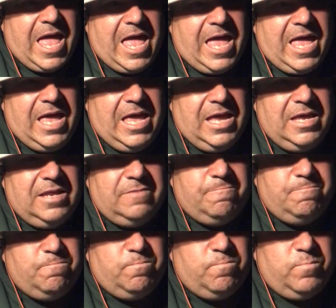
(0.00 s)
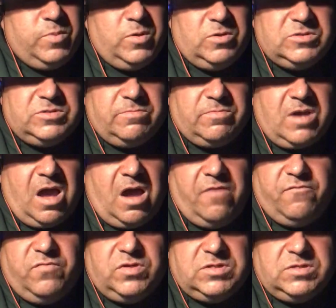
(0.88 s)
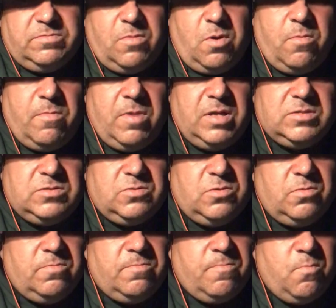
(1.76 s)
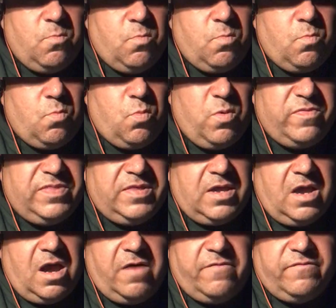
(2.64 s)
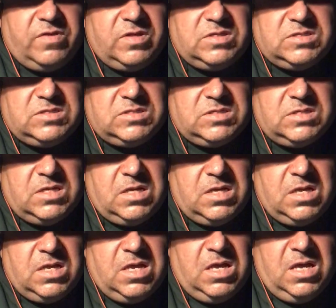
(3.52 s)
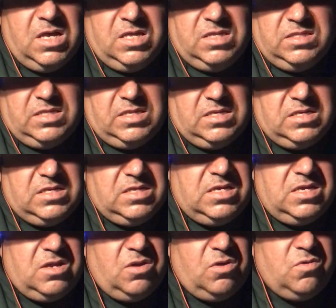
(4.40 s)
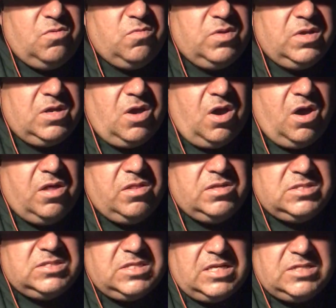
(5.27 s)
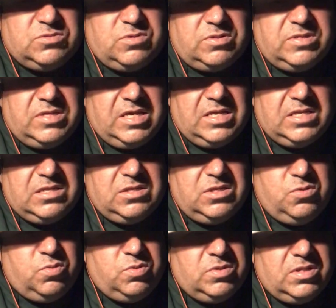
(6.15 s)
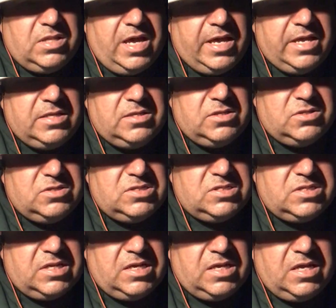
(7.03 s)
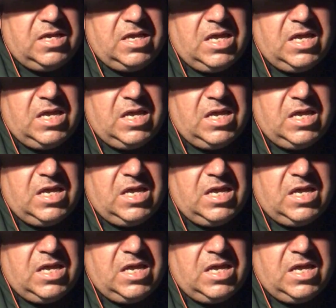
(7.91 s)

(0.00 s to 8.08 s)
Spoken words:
and build some confidence and momentum with the offense. Regardless, that's what I think you would like to see.